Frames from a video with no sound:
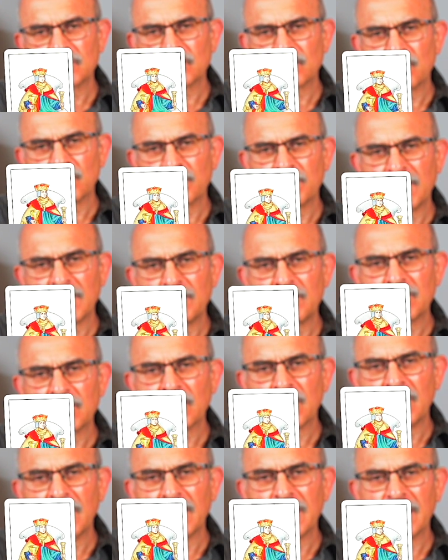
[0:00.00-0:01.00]
or maybe
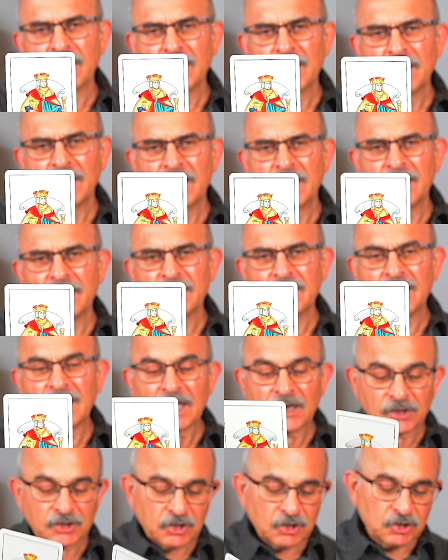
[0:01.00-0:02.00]
a
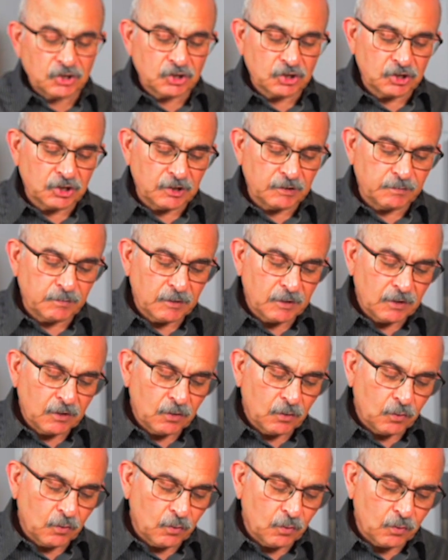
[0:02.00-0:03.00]
relationship
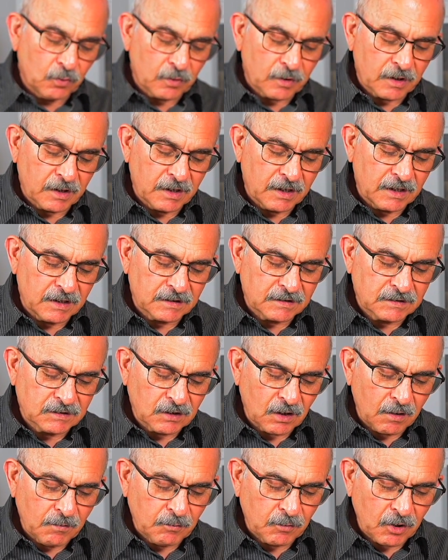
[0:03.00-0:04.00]
or
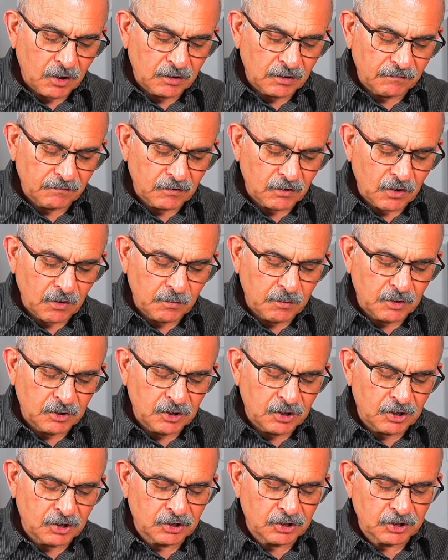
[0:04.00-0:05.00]
some kind of a
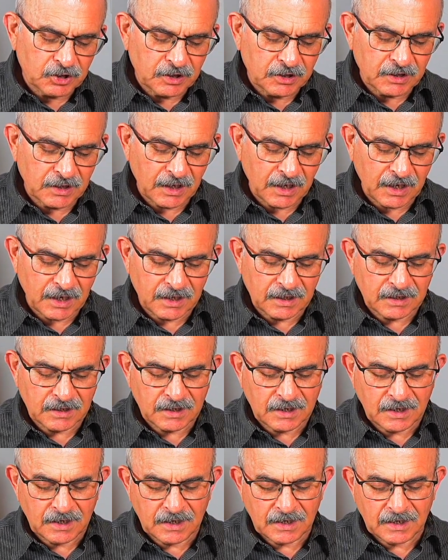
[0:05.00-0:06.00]
communication,
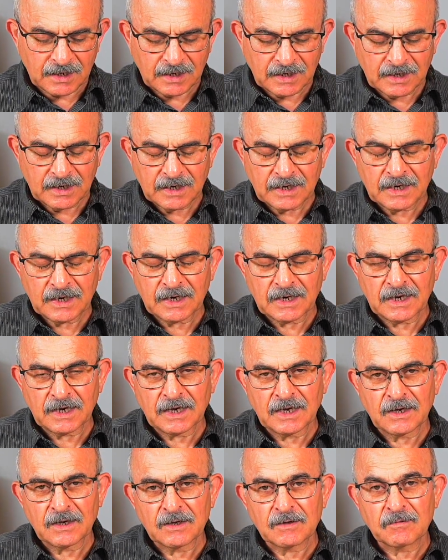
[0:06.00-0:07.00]
and then
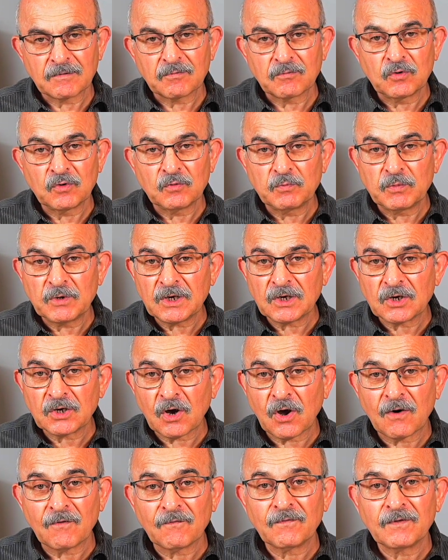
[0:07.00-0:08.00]
you be
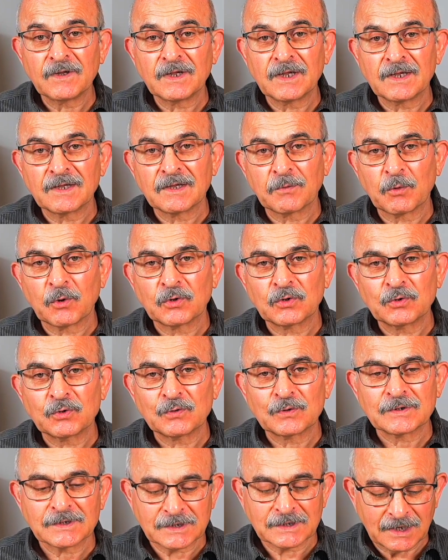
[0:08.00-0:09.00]
confident about
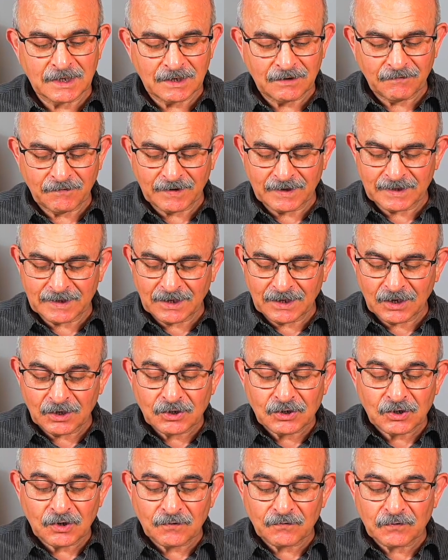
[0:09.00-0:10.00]
yourself and
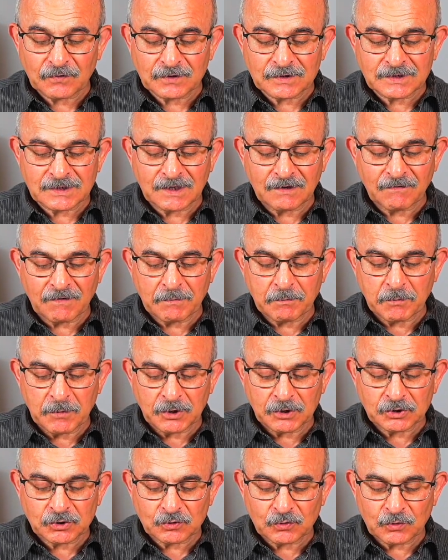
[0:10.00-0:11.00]
take care of yourself and
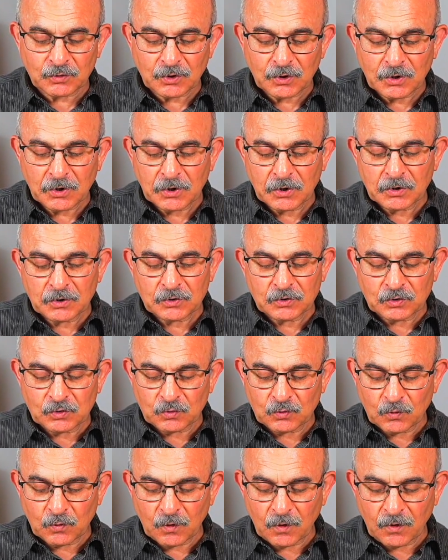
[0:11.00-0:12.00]
make sure
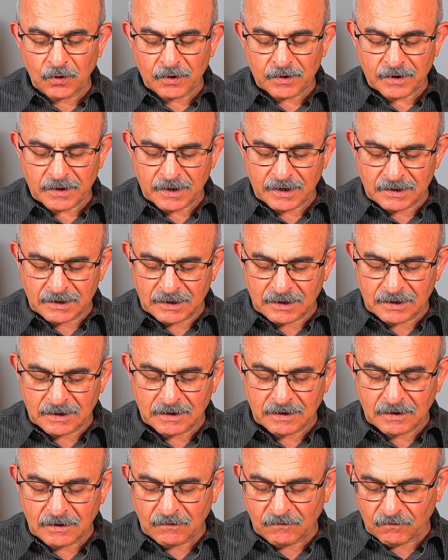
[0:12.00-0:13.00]
you are ready
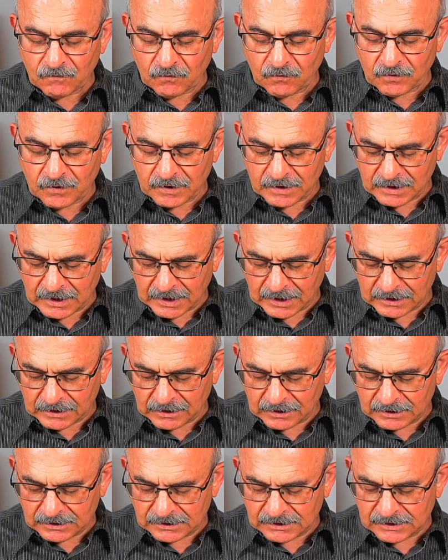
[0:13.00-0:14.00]
for
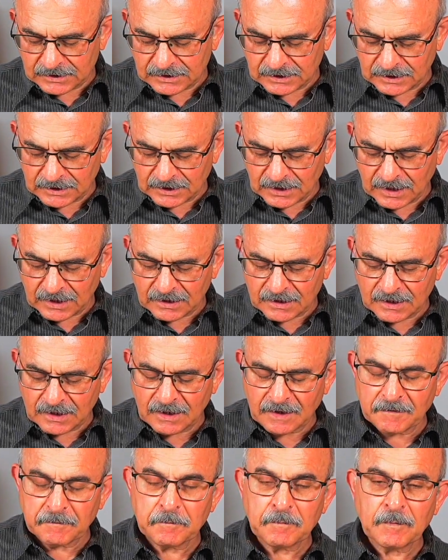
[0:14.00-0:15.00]
that. I see that the